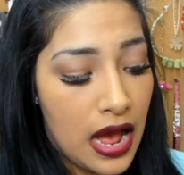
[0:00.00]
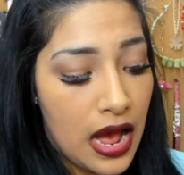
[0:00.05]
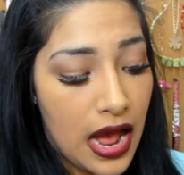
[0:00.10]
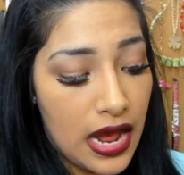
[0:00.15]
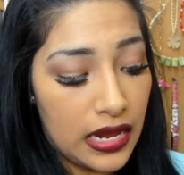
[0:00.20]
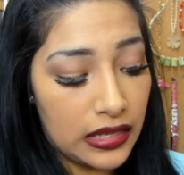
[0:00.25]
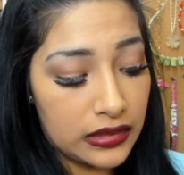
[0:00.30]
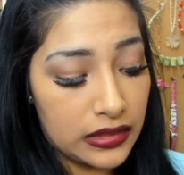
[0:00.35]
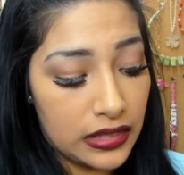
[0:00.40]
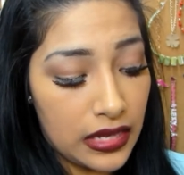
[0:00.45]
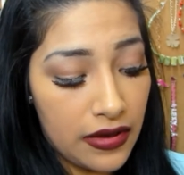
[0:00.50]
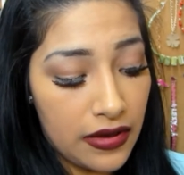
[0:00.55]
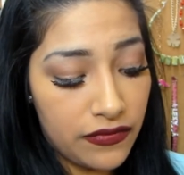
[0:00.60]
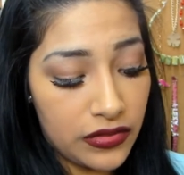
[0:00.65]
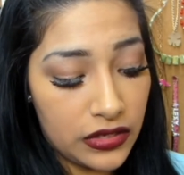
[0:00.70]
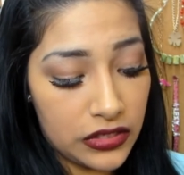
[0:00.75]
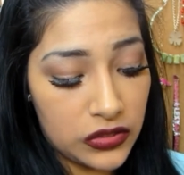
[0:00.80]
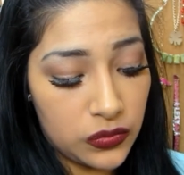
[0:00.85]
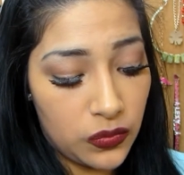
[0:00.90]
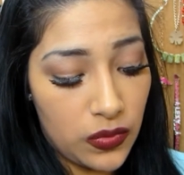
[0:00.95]
I love
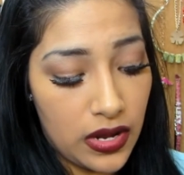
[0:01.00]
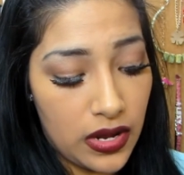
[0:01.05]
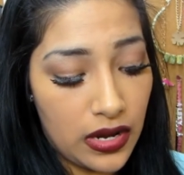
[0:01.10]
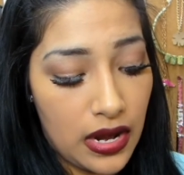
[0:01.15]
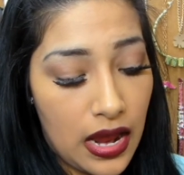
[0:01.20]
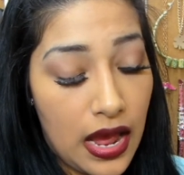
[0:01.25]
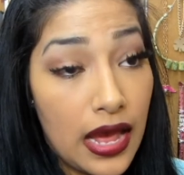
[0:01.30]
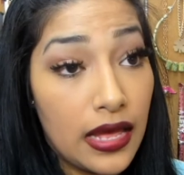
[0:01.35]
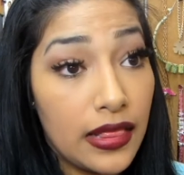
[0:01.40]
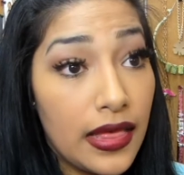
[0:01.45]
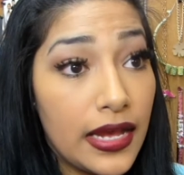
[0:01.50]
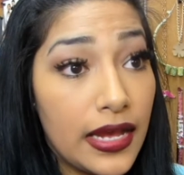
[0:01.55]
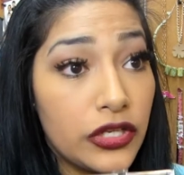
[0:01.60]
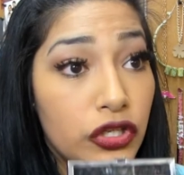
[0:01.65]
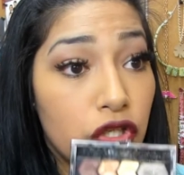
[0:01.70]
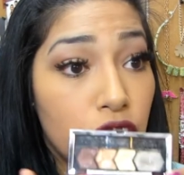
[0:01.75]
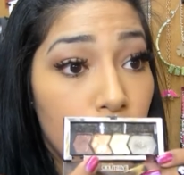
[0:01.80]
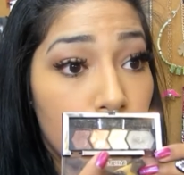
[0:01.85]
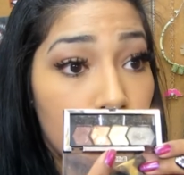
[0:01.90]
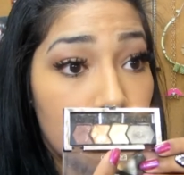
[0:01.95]
this one. I like
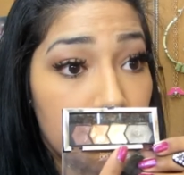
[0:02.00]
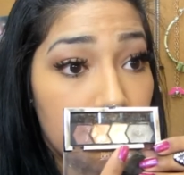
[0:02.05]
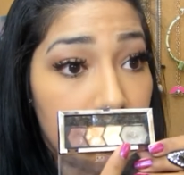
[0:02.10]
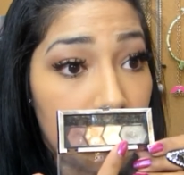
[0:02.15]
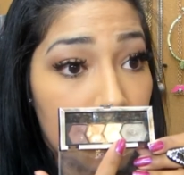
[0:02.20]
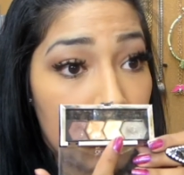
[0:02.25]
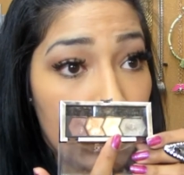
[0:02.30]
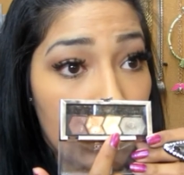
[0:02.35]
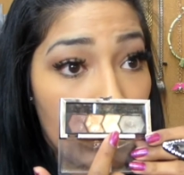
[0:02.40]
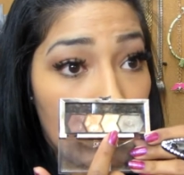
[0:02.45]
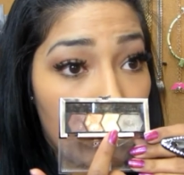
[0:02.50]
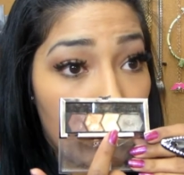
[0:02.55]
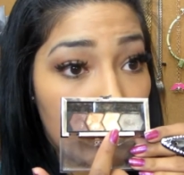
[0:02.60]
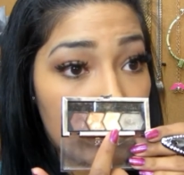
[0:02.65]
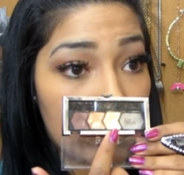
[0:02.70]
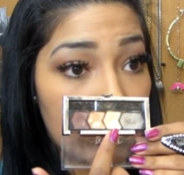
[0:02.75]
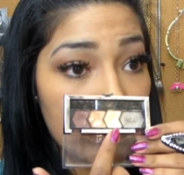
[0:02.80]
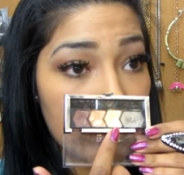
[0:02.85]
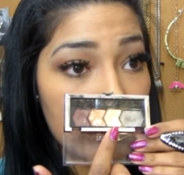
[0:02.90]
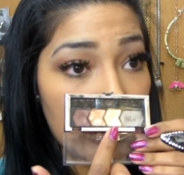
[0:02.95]
to just put the
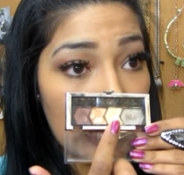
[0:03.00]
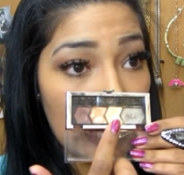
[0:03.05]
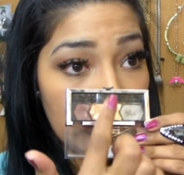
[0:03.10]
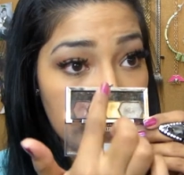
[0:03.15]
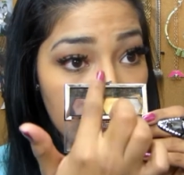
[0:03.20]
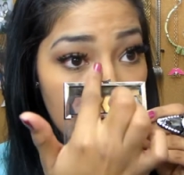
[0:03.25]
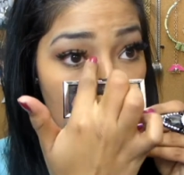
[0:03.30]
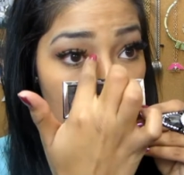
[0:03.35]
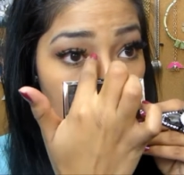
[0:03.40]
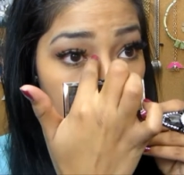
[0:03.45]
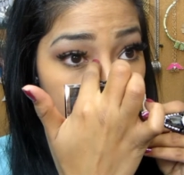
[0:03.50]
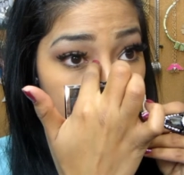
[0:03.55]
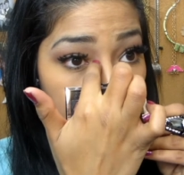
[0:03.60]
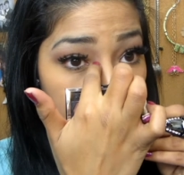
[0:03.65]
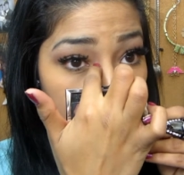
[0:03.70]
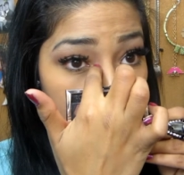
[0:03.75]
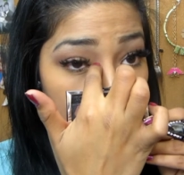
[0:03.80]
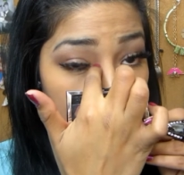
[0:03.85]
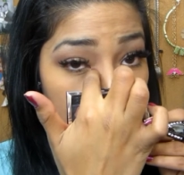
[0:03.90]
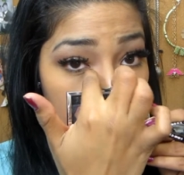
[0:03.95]
gold sometimes
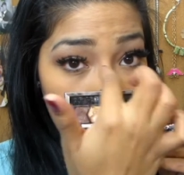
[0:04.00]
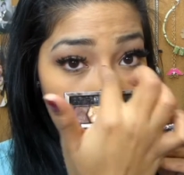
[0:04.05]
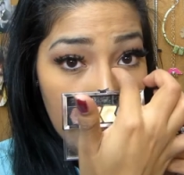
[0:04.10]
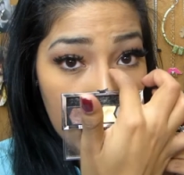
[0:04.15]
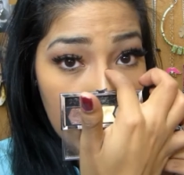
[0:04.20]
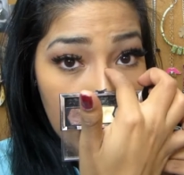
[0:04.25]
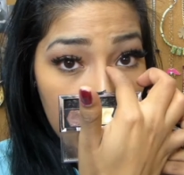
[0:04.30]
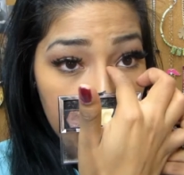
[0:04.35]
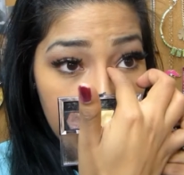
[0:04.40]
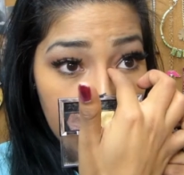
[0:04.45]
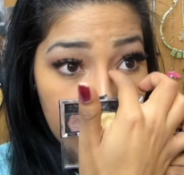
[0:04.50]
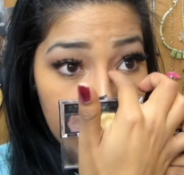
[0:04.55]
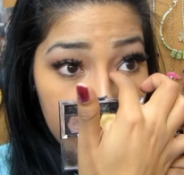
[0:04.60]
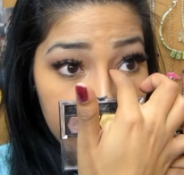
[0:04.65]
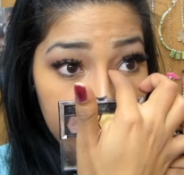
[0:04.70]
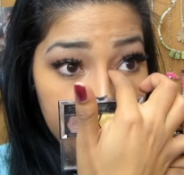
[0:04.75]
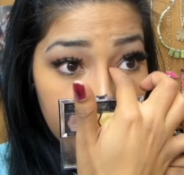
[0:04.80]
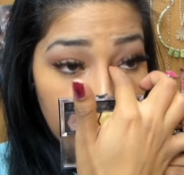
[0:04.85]
just in my, um, uh,